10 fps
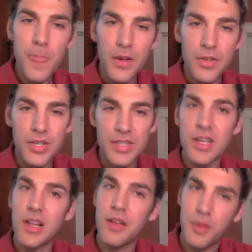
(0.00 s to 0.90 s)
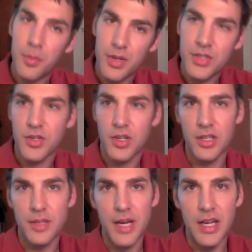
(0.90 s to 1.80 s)
You can tell I feel pretty
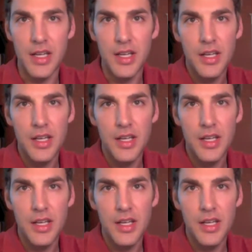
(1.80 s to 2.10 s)
strongly about it.